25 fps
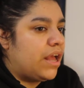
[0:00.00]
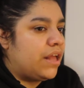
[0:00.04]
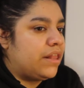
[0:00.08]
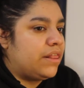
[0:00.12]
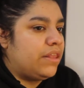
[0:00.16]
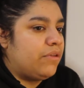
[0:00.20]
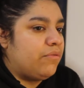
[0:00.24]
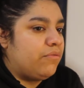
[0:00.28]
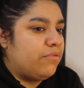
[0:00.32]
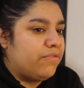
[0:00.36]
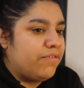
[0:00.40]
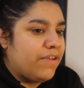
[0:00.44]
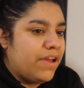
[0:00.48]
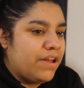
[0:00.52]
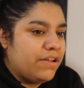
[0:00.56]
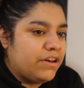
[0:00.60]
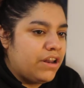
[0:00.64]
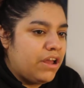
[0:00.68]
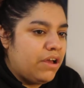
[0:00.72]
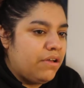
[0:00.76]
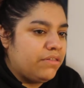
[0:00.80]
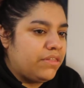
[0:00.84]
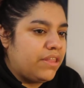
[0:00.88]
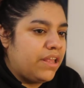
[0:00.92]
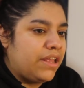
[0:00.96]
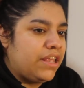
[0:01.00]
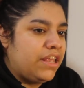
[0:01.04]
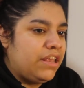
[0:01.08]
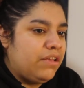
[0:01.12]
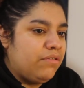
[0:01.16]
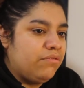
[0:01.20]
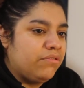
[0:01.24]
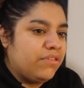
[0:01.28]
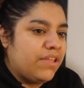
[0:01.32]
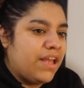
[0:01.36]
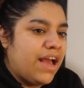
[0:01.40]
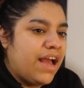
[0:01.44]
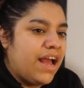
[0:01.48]
and it was found out that he
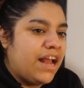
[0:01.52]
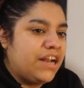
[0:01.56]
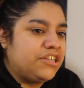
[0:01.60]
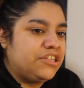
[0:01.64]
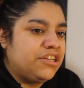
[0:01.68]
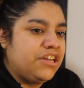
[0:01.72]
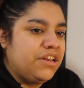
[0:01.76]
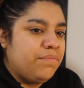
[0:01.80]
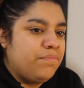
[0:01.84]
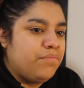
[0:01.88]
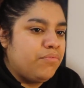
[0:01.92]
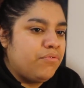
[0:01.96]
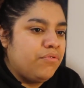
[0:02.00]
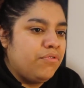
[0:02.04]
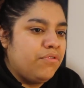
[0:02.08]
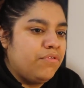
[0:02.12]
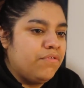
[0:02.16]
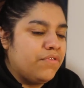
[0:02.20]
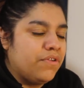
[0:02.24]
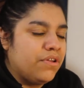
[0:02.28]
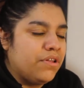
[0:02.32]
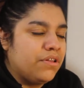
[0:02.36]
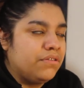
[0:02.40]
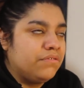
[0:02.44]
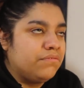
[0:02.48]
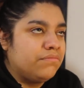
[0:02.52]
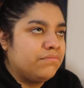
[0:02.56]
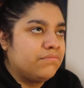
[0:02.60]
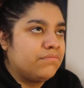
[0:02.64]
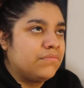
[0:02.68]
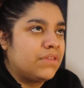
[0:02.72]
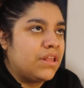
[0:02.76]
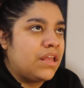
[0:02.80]
was actually proven